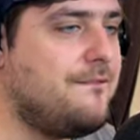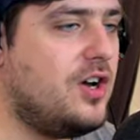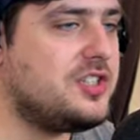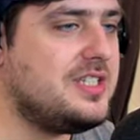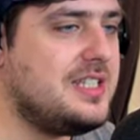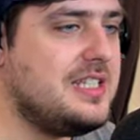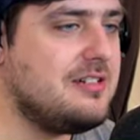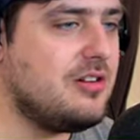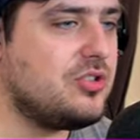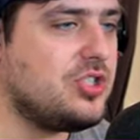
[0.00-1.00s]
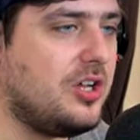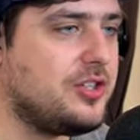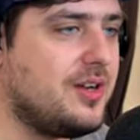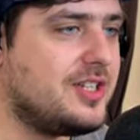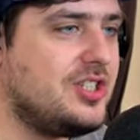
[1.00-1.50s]
fast is the Eurostar
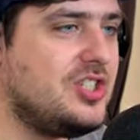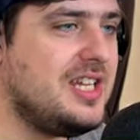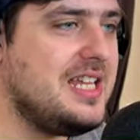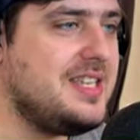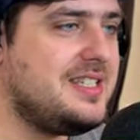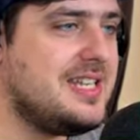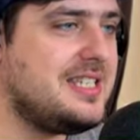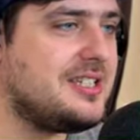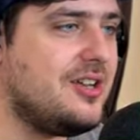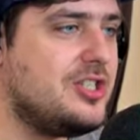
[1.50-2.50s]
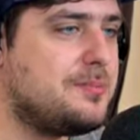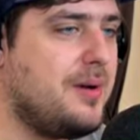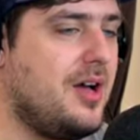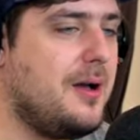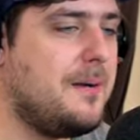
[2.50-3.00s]
doing? I can see it in the distance,
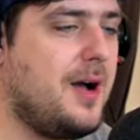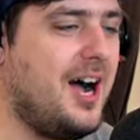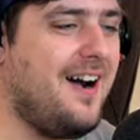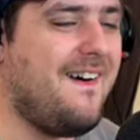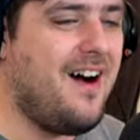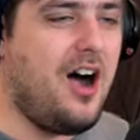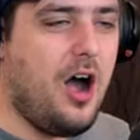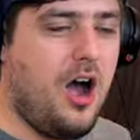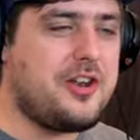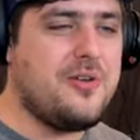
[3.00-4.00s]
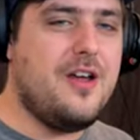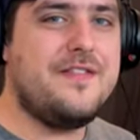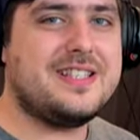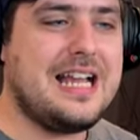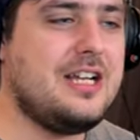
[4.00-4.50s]
but I don't know if
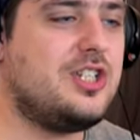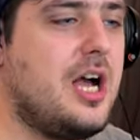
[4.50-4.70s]
it's catching